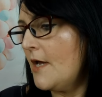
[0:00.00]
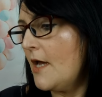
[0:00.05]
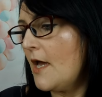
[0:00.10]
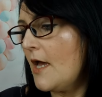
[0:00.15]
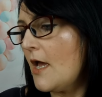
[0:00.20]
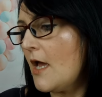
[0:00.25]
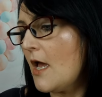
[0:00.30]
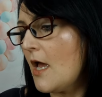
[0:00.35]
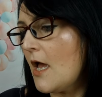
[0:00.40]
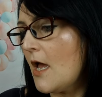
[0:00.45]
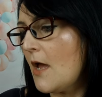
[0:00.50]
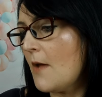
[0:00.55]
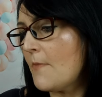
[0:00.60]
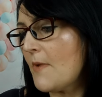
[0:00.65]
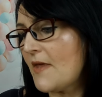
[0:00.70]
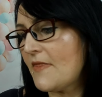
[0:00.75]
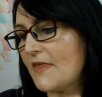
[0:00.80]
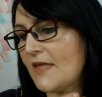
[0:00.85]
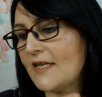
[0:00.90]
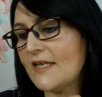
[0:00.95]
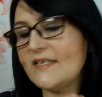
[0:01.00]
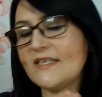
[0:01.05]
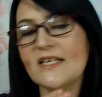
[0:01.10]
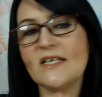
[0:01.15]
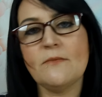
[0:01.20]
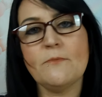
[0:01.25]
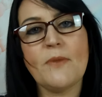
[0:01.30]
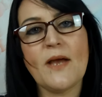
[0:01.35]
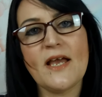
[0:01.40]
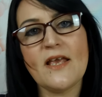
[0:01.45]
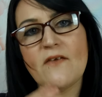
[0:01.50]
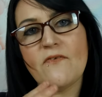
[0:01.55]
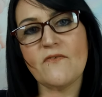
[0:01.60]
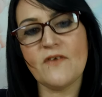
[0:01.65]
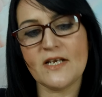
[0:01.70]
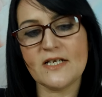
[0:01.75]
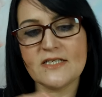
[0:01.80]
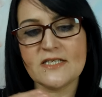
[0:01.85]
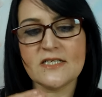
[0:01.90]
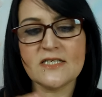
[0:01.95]
And then I didn't buy a
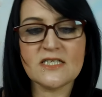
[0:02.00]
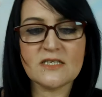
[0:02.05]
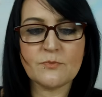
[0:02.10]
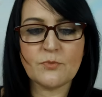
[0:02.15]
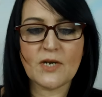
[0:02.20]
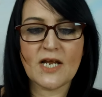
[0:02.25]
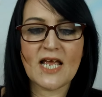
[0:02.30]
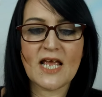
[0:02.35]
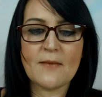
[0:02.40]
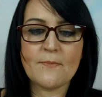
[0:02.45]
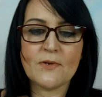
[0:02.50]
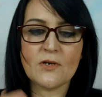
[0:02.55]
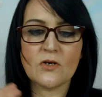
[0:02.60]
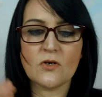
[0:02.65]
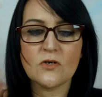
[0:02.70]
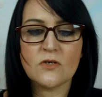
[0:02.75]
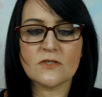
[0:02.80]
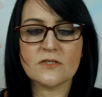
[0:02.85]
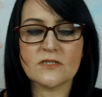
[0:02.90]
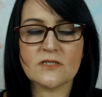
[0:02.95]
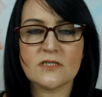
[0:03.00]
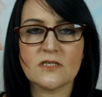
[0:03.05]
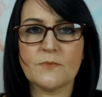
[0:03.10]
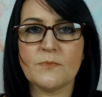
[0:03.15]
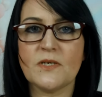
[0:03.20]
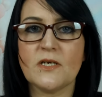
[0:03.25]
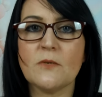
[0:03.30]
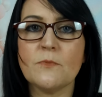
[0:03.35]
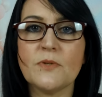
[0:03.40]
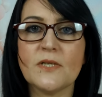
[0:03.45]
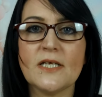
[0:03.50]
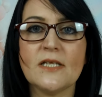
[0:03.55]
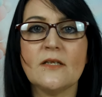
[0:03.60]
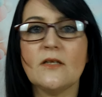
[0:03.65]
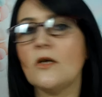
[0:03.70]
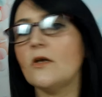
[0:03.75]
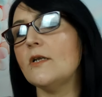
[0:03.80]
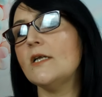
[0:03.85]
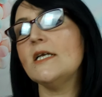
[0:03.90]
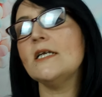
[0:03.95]
fixing spray because, to be completely
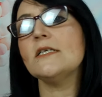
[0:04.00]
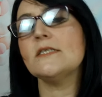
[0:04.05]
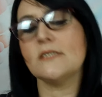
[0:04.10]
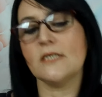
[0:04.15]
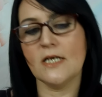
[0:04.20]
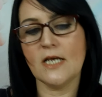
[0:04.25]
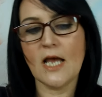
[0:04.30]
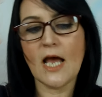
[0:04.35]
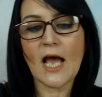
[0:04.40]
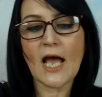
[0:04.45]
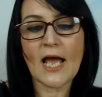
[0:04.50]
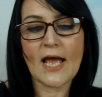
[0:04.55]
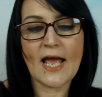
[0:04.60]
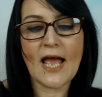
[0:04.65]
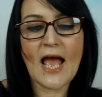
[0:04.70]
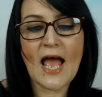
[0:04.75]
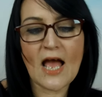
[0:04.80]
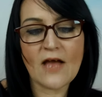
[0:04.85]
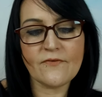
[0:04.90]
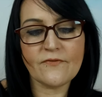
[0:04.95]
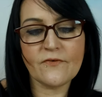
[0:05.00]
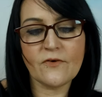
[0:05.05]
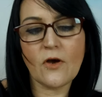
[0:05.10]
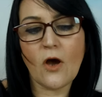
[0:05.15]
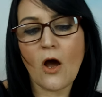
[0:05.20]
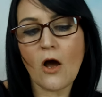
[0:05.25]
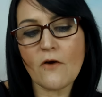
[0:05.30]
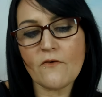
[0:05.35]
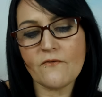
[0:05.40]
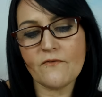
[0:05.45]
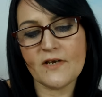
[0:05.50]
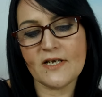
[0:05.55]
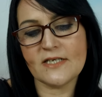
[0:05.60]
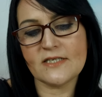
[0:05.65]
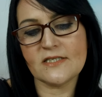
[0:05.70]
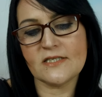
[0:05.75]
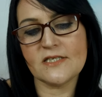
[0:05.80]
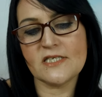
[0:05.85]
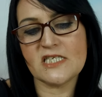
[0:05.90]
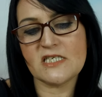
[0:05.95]
honest, I have got
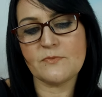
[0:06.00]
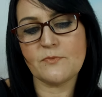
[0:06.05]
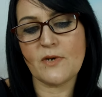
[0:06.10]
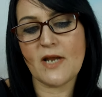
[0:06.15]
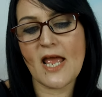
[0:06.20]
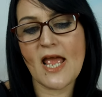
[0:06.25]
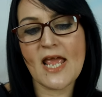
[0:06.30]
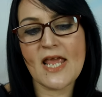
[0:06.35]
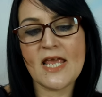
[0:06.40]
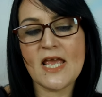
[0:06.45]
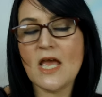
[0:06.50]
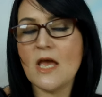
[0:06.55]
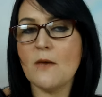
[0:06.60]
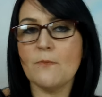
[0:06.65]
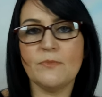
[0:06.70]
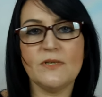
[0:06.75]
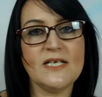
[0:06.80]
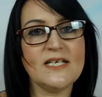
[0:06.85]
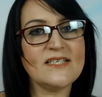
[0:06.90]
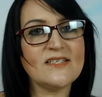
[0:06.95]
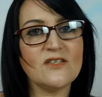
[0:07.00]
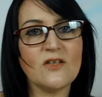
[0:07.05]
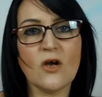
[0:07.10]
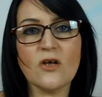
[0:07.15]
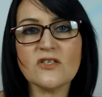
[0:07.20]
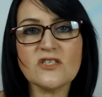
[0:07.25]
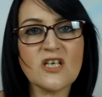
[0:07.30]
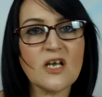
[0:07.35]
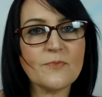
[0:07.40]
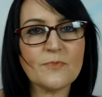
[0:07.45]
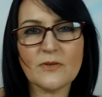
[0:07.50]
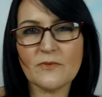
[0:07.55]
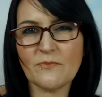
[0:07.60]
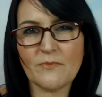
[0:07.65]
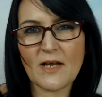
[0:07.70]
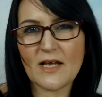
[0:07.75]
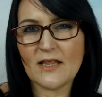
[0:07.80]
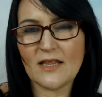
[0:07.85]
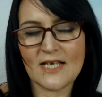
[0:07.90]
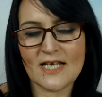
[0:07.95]
fixing spray, but it's not top of
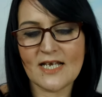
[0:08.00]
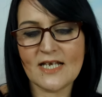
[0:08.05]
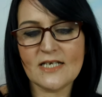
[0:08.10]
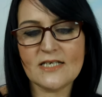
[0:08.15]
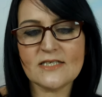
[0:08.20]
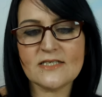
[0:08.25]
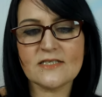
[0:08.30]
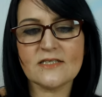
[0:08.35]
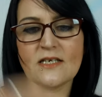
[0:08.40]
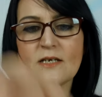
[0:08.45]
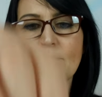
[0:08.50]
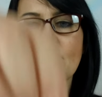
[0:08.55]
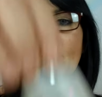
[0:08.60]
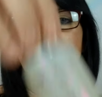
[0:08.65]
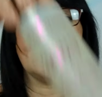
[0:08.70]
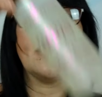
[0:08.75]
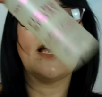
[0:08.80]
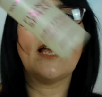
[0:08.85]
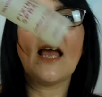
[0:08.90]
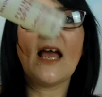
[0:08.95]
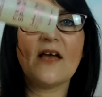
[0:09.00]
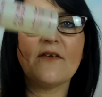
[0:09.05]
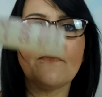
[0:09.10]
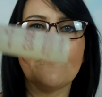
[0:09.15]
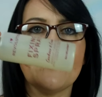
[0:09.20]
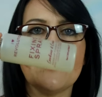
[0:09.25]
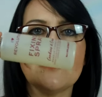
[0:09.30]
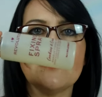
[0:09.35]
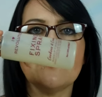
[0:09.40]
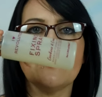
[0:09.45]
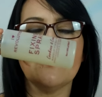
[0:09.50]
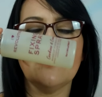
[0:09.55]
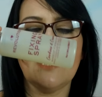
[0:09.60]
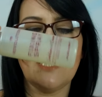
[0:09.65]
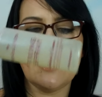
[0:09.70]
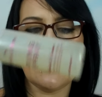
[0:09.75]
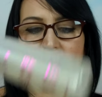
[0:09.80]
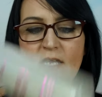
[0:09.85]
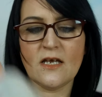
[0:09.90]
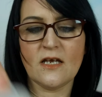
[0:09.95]
my list. I mean, I have this one
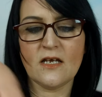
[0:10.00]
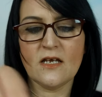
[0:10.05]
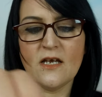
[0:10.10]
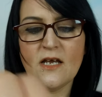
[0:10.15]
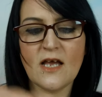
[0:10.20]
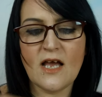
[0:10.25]
here.